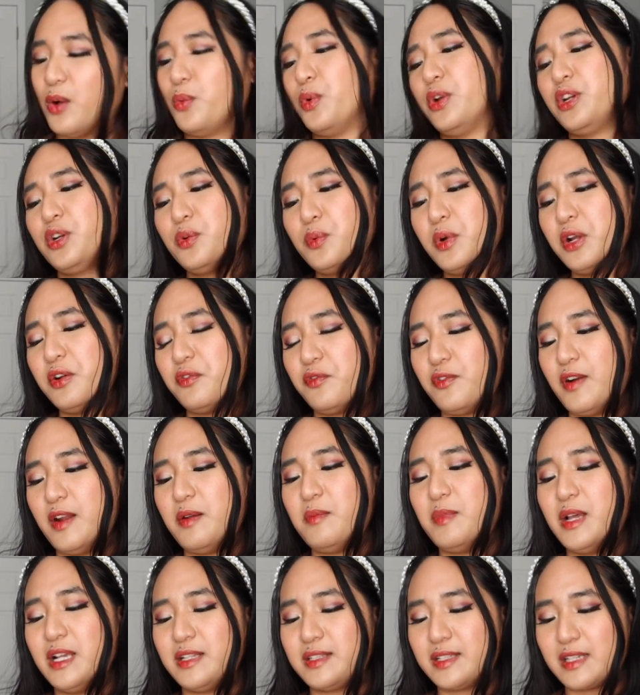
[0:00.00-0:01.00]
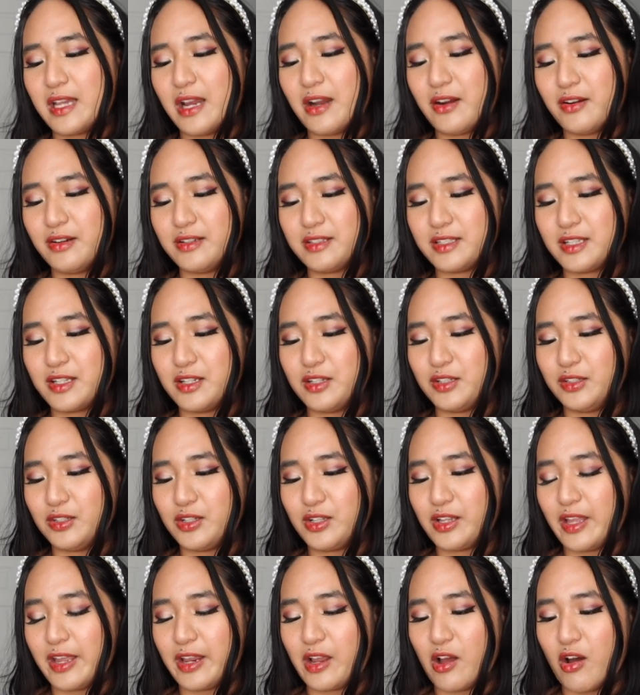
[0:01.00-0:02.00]
I wonder what red mascara is gonna
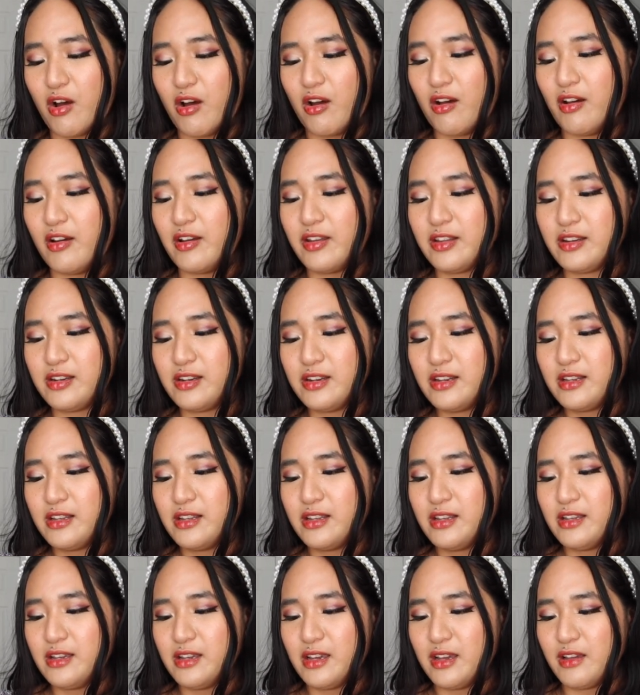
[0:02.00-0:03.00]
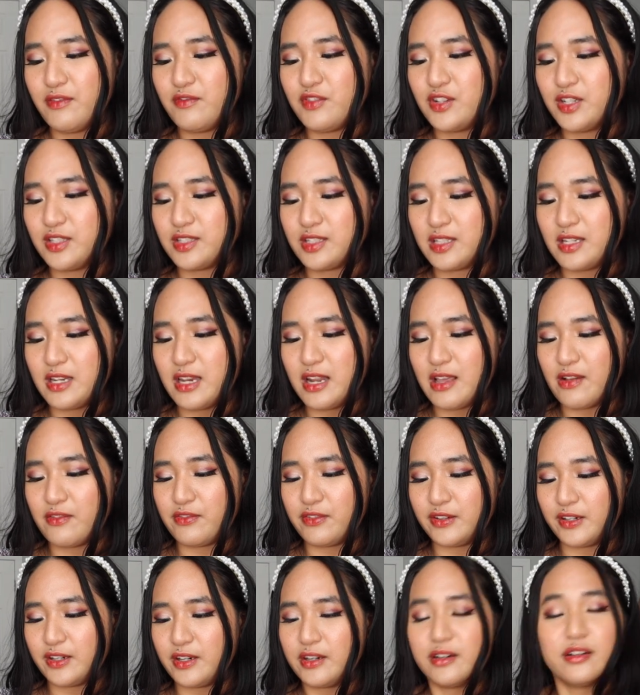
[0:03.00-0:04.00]
look like on. I've just
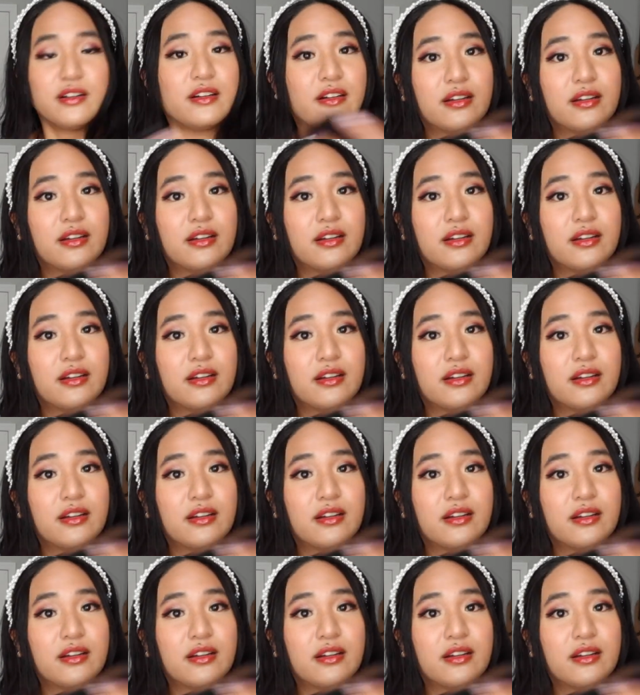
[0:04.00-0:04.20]
never